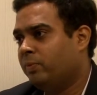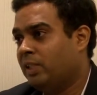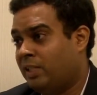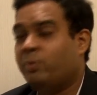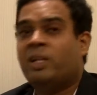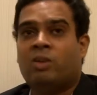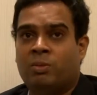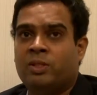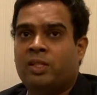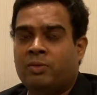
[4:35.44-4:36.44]
It's a very
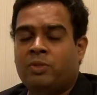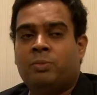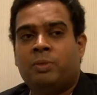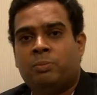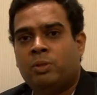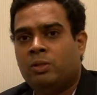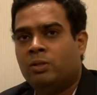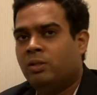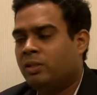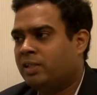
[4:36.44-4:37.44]
common thing which
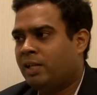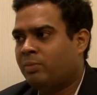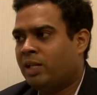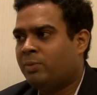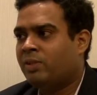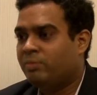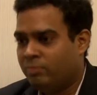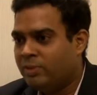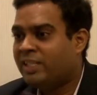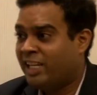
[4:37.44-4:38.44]
people sometimes
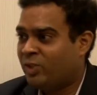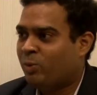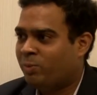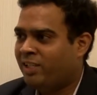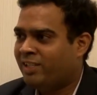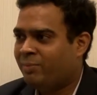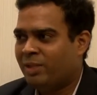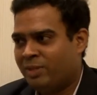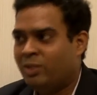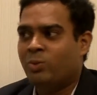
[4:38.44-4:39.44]
say it openly,
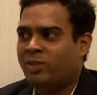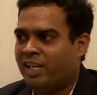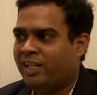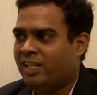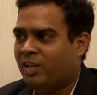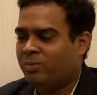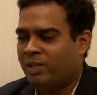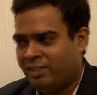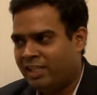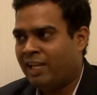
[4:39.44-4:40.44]
sometimes they don't tell it out,
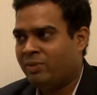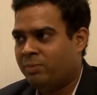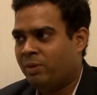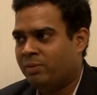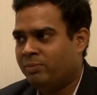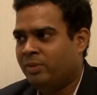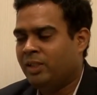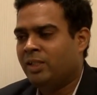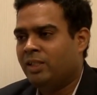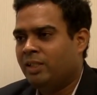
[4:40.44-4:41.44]
but they have the problem.
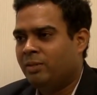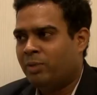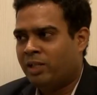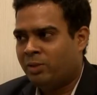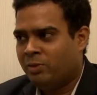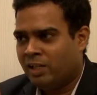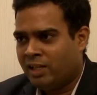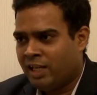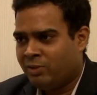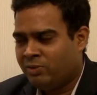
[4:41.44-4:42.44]
But you will
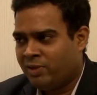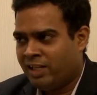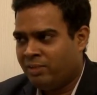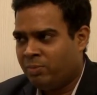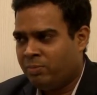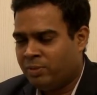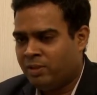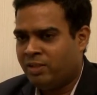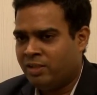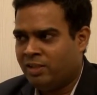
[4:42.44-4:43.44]
never find a
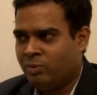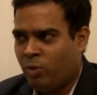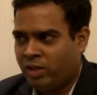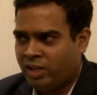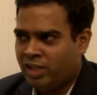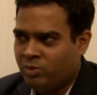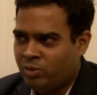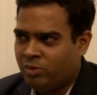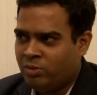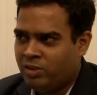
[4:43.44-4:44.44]
person walking down to
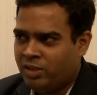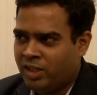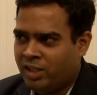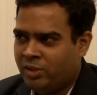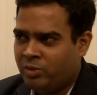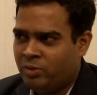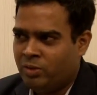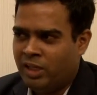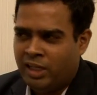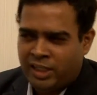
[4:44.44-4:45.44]
you and tell you,
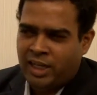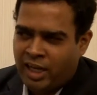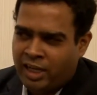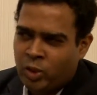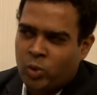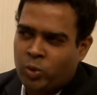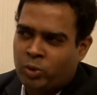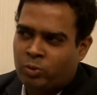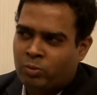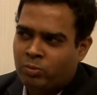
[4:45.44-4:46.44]
yeah, I know
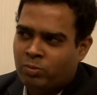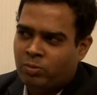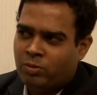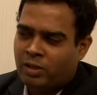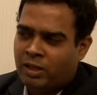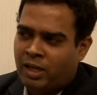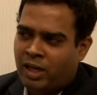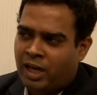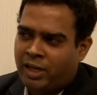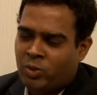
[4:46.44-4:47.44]
you.
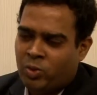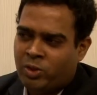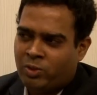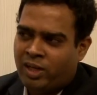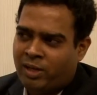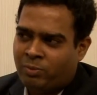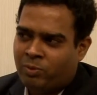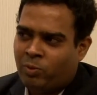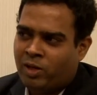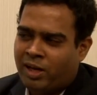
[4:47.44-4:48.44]
I know your name.
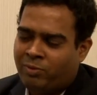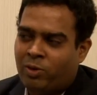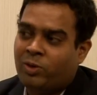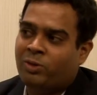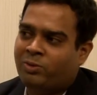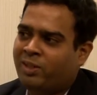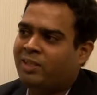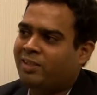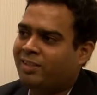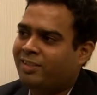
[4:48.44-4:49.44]
I forgot your face.